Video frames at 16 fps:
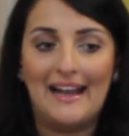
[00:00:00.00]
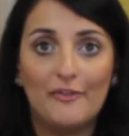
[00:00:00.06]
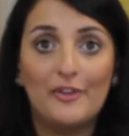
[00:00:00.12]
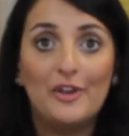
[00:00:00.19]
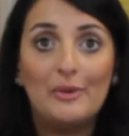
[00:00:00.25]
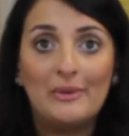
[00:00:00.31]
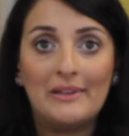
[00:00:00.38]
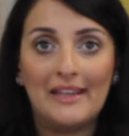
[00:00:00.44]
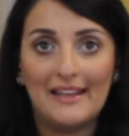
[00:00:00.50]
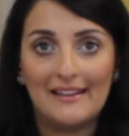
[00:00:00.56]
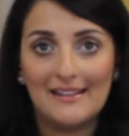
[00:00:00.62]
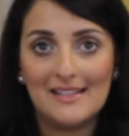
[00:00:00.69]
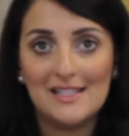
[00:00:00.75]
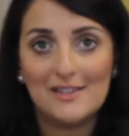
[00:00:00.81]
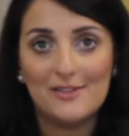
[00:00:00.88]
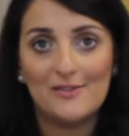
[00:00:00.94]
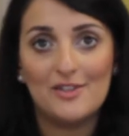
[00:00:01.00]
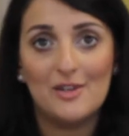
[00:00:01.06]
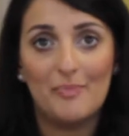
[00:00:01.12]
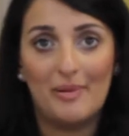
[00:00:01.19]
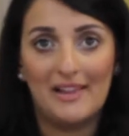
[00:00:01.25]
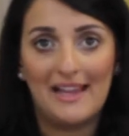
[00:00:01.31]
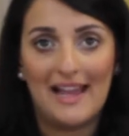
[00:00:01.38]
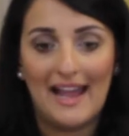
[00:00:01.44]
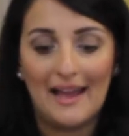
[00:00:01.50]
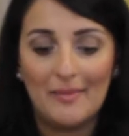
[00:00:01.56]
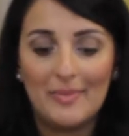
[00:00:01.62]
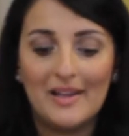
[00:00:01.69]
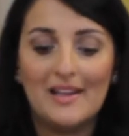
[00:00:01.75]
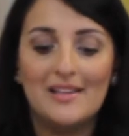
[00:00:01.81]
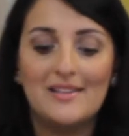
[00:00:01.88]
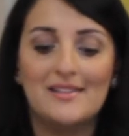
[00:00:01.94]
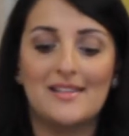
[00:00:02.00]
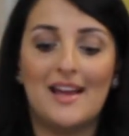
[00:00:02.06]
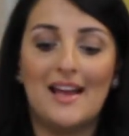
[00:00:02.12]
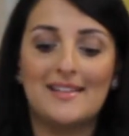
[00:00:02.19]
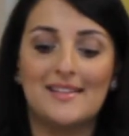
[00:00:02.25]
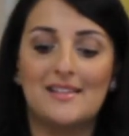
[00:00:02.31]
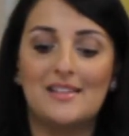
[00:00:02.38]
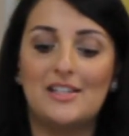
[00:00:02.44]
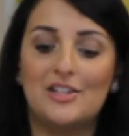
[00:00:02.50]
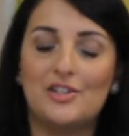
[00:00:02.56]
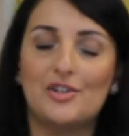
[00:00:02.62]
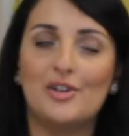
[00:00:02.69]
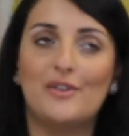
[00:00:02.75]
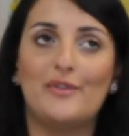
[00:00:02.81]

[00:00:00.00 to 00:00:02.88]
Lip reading: If you need this to plan, because as a teacher,